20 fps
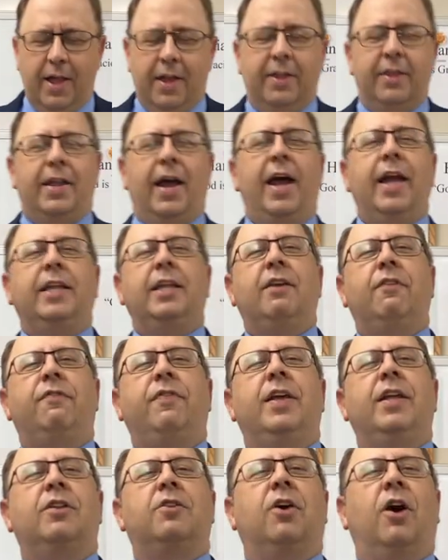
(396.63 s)
90
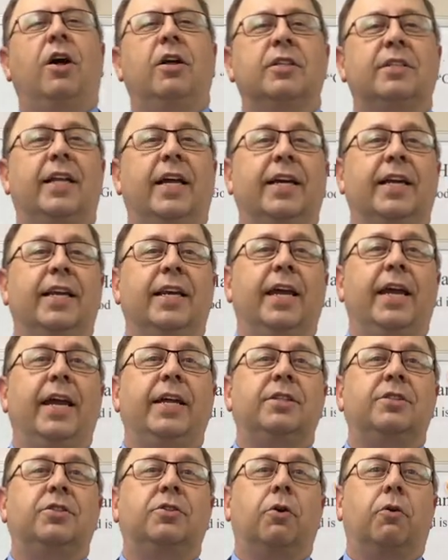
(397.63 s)
feet tall is like an
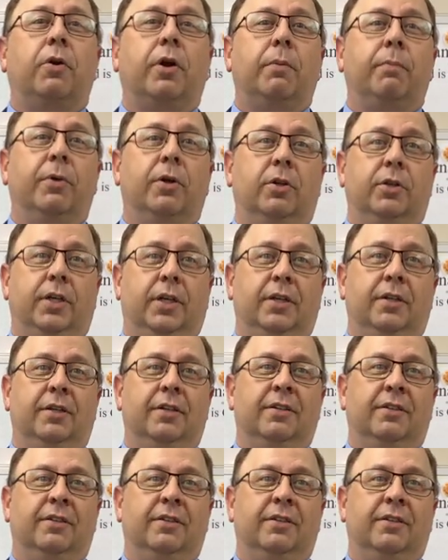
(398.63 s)
eight-story building.